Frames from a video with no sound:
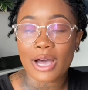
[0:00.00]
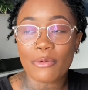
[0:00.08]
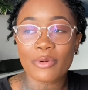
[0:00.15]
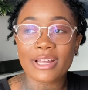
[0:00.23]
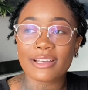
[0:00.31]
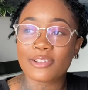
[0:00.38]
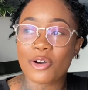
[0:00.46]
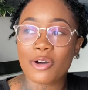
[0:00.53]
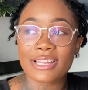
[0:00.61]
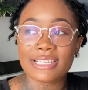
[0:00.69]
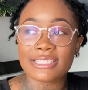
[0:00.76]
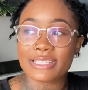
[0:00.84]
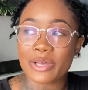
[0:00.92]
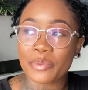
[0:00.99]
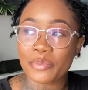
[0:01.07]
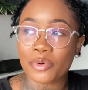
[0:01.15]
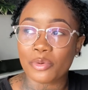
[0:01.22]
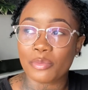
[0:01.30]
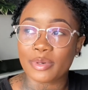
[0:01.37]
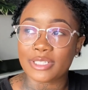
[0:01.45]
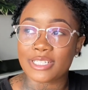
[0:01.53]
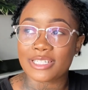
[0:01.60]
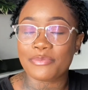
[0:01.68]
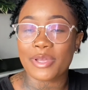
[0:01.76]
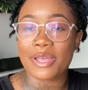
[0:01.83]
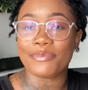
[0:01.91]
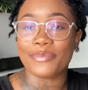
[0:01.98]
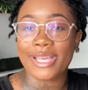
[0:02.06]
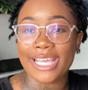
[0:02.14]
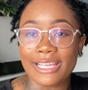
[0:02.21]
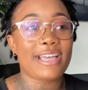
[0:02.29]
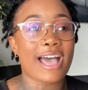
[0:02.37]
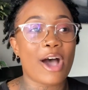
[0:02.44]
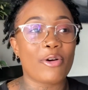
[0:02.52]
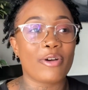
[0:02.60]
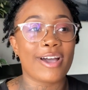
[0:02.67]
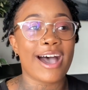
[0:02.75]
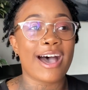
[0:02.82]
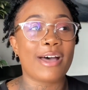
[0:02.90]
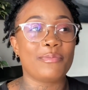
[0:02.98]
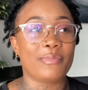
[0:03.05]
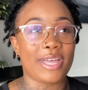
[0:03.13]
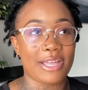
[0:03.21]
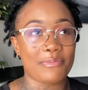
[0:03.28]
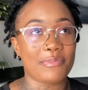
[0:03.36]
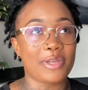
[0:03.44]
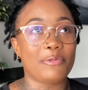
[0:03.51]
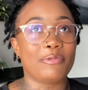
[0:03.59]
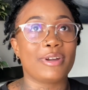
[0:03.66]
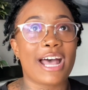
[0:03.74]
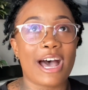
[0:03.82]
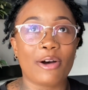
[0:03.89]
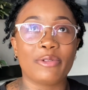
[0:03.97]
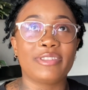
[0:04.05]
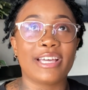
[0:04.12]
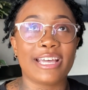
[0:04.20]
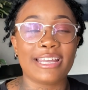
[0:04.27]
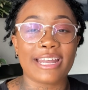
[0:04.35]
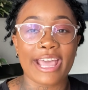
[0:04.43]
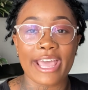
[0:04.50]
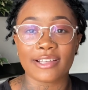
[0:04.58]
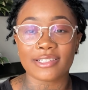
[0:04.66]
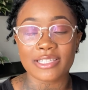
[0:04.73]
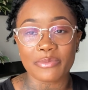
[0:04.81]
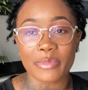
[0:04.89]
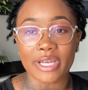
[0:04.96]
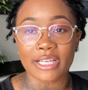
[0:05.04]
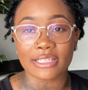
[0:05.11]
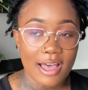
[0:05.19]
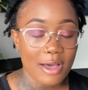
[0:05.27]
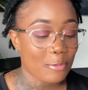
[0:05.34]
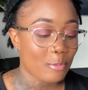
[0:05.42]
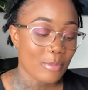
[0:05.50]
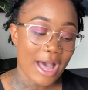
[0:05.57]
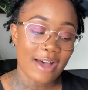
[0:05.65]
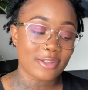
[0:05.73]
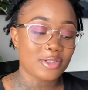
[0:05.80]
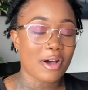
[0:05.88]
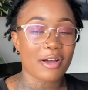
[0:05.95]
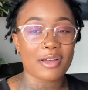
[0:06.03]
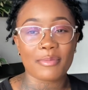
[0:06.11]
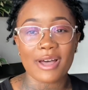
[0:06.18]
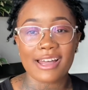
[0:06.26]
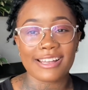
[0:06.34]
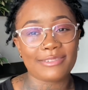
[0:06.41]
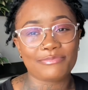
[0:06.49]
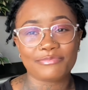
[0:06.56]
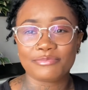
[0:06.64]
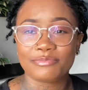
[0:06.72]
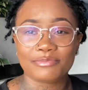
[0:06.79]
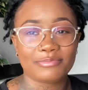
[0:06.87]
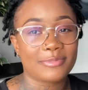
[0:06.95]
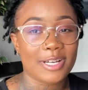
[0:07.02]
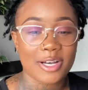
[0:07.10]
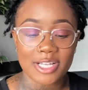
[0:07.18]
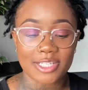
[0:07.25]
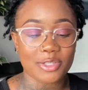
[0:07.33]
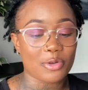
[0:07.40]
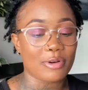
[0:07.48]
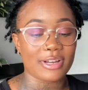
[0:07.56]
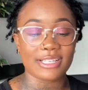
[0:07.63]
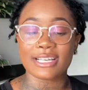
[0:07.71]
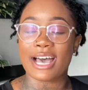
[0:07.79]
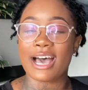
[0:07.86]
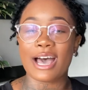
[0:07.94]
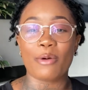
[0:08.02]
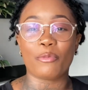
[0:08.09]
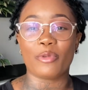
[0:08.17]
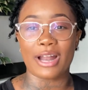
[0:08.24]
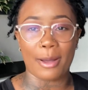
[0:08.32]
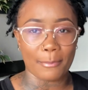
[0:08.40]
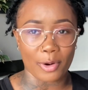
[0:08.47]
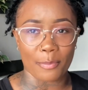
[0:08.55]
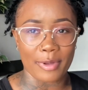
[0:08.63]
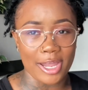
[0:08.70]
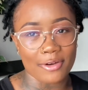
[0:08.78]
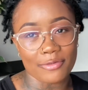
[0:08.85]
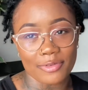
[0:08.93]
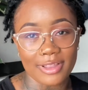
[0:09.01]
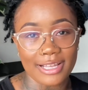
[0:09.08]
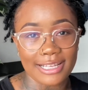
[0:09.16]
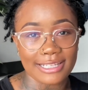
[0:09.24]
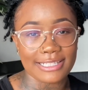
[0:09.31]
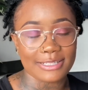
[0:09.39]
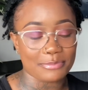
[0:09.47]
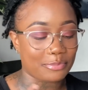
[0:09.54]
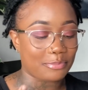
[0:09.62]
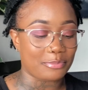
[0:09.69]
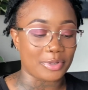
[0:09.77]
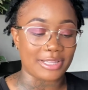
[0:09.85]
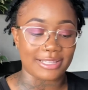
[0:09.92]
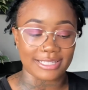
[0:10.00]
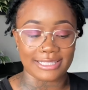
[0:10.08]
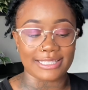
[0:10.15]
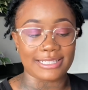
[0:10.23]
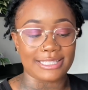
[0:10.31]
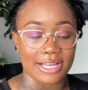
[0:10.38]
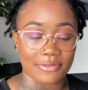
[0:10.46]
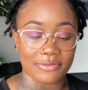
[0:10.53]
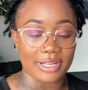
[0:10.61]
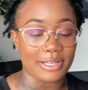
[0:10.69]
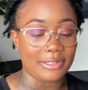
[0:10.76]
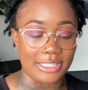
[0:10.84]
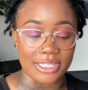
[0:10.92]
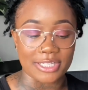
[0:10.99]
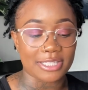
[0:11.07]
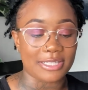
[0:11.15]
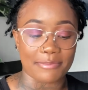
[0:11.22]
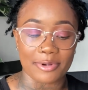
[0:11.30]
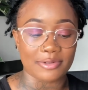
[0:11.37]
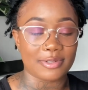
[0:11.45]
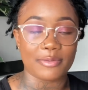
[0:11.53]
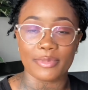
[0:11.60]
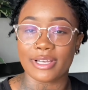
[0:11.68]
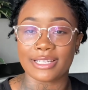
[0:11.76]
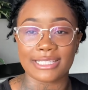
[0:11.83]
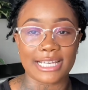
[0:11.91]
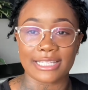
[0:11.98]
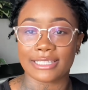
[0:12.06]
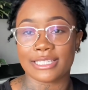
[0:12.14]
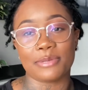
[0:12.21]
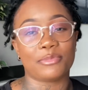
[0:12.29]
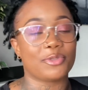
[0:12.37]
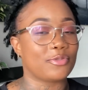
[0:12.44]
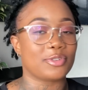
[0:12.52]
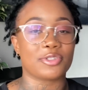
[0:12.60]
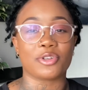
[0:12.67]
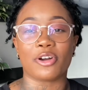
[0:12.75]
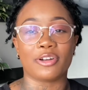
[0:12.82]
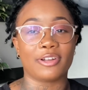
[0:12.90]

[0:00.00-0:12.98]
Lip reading: I wouldn't call it simple, but just being me. How God made me without the enhancement. I'll talk about it a story time when I'm prepared for this, but this is definitely just supposed to be a 10 tips for starter